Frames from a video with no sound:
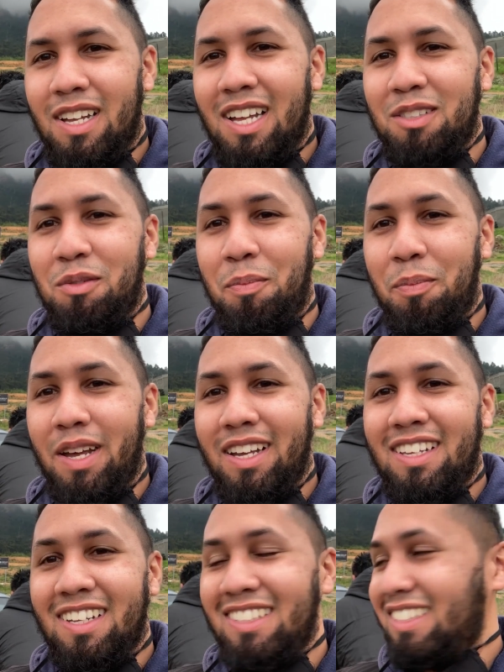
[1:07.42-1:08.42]
guys, we're
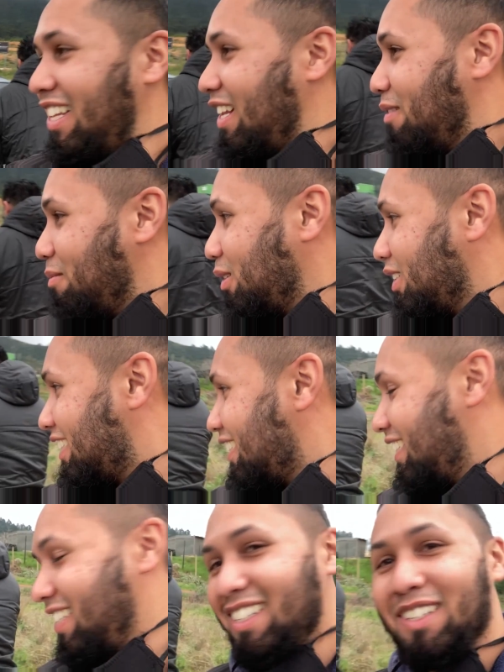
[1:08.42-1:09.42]
back here in Stellenbosch.
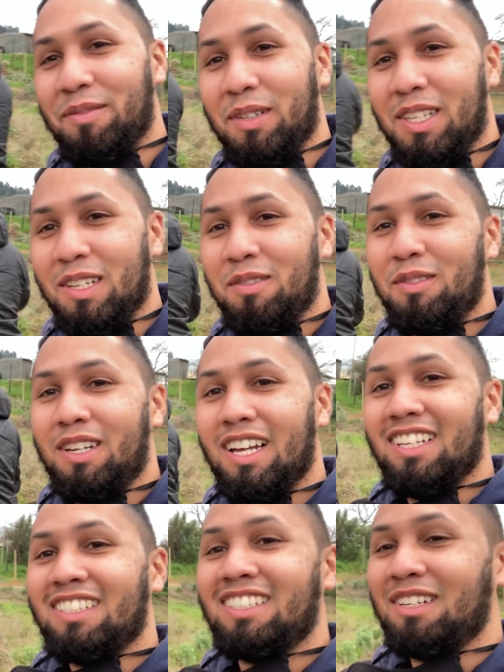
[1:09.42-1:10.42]
I don't know if you
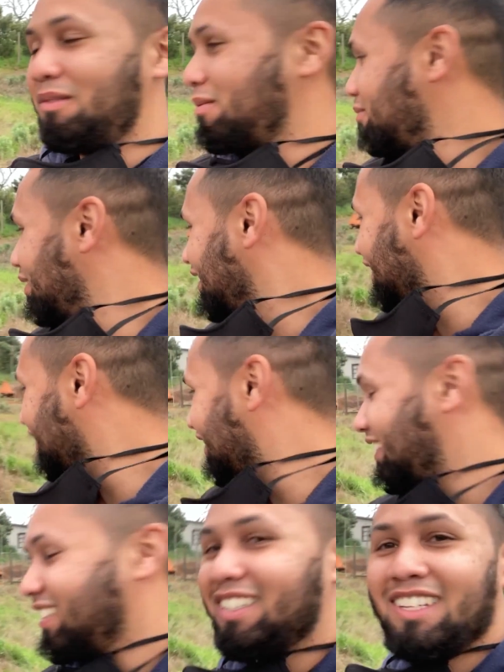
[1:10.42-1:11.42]
guys remember
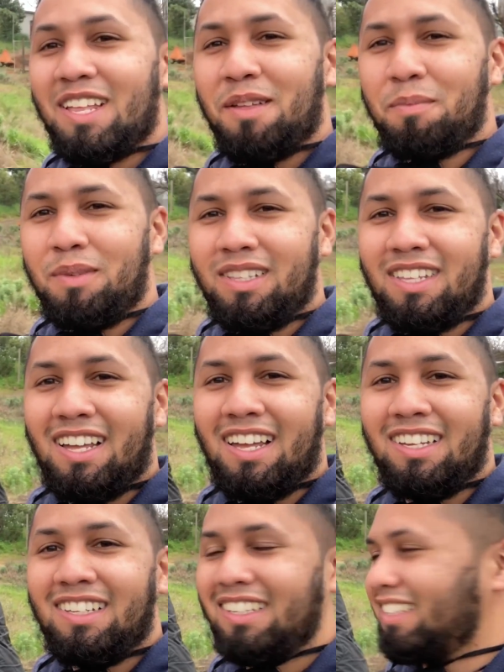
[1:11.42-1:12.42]
Peter
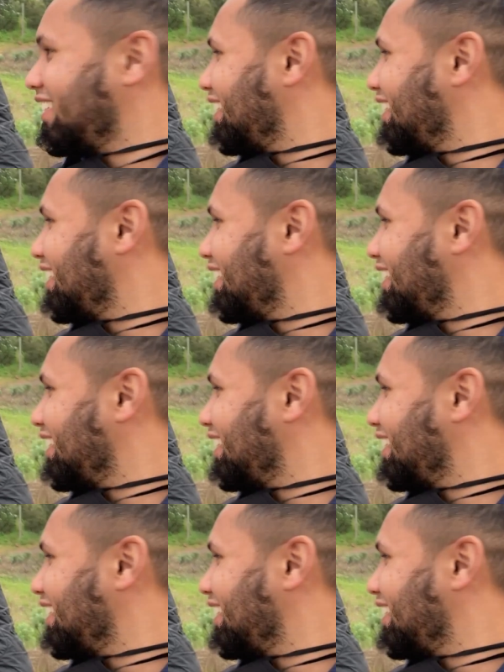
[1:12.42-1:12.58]
Hein